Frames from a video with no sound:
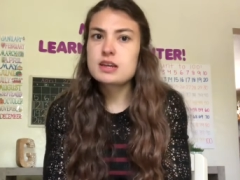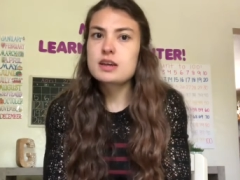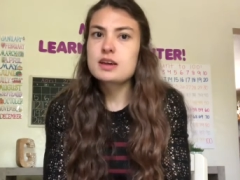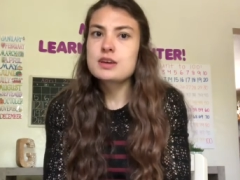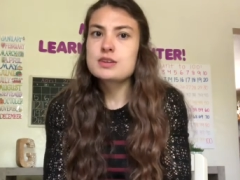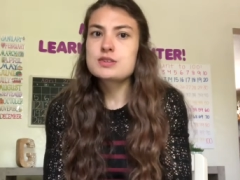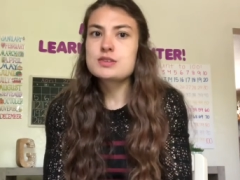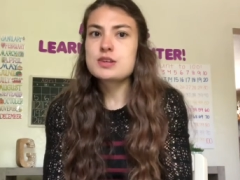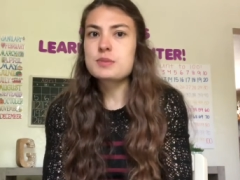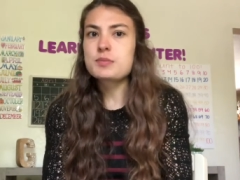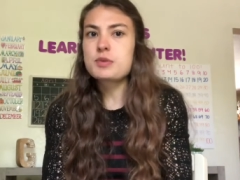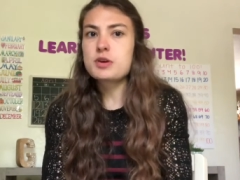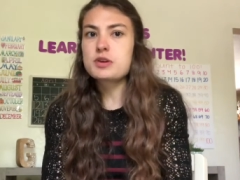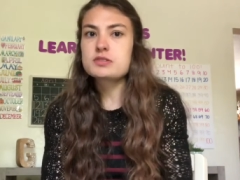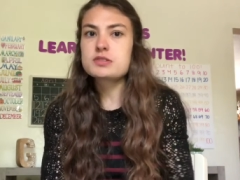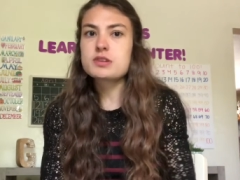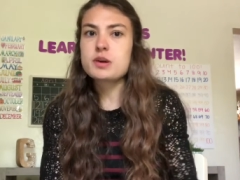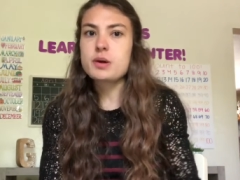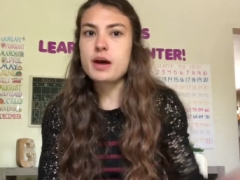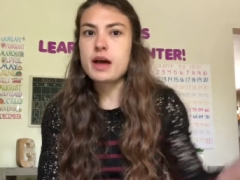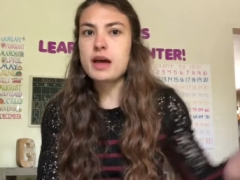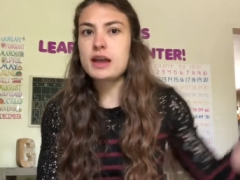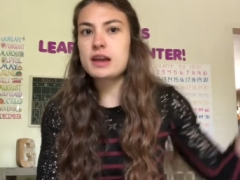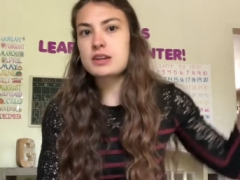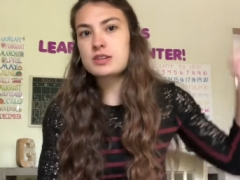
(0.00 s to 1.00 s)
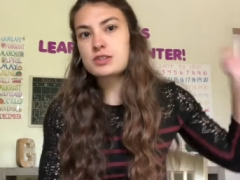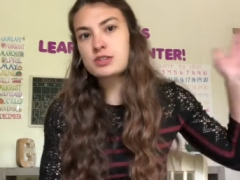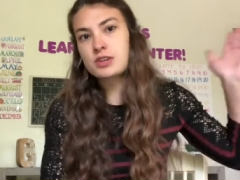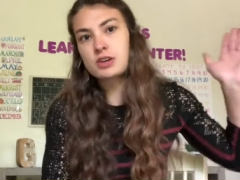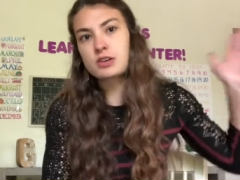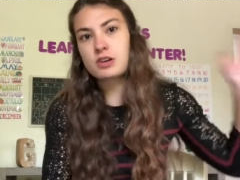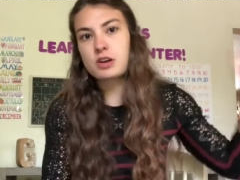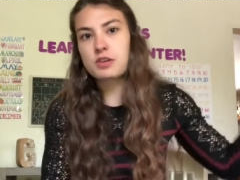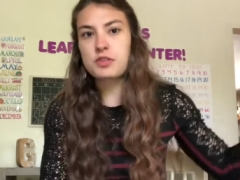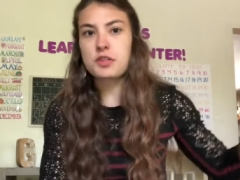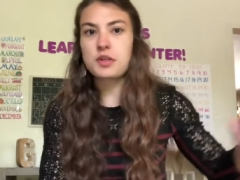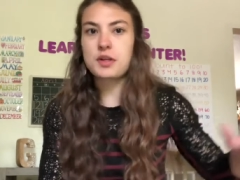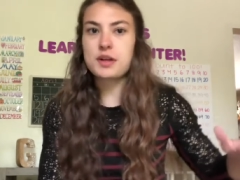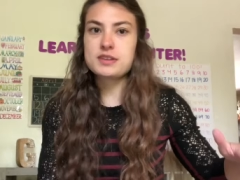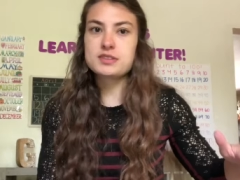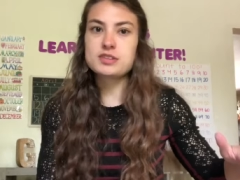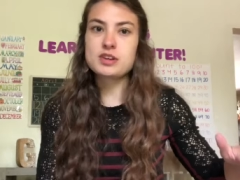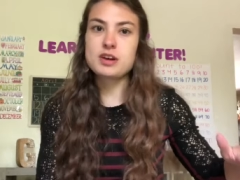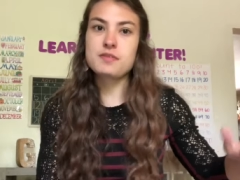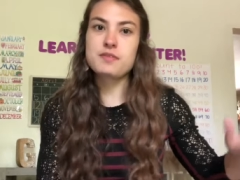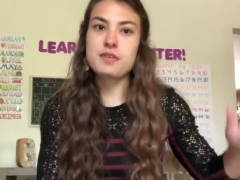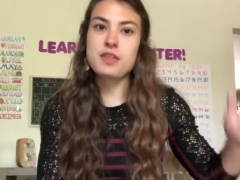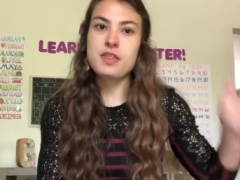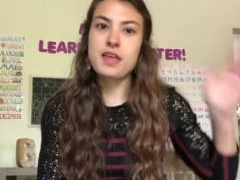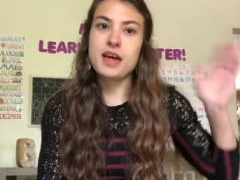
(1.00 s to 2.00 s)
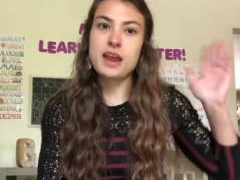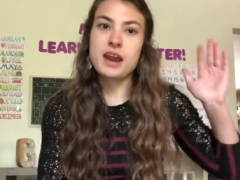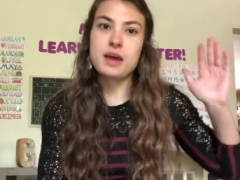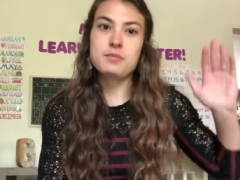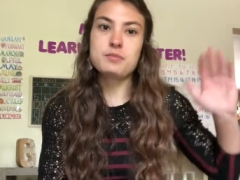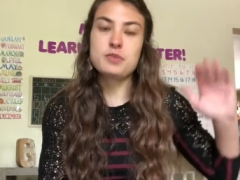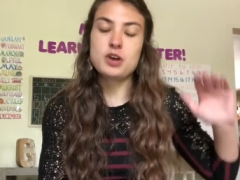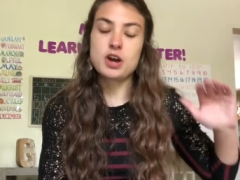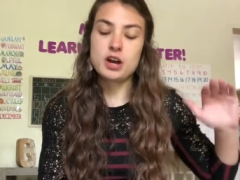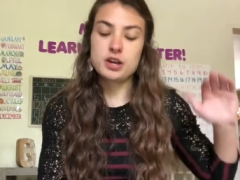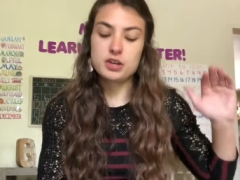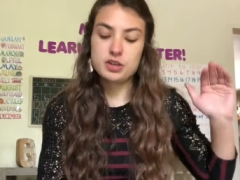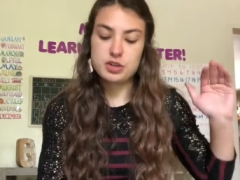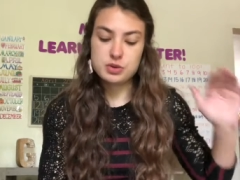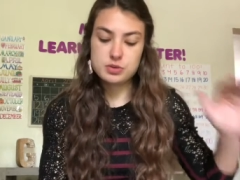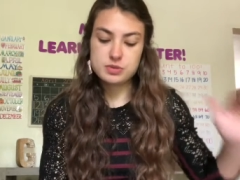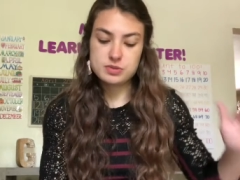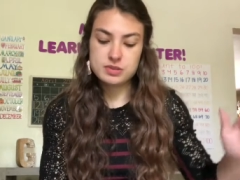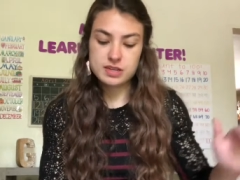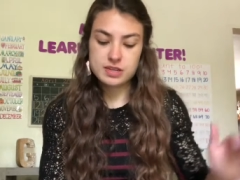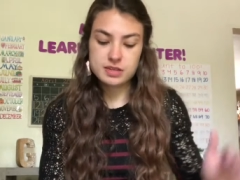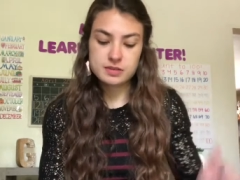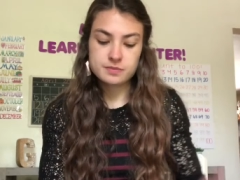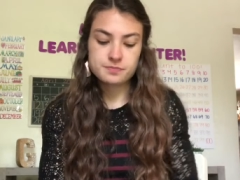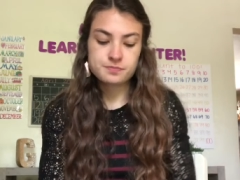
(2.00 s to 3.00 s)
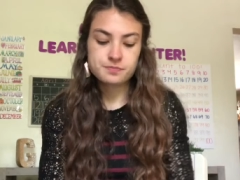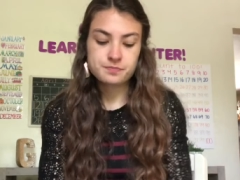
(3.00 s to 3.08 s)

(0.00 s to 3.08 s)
So I'm going to go ahead and turn all the lights off that I'm not using.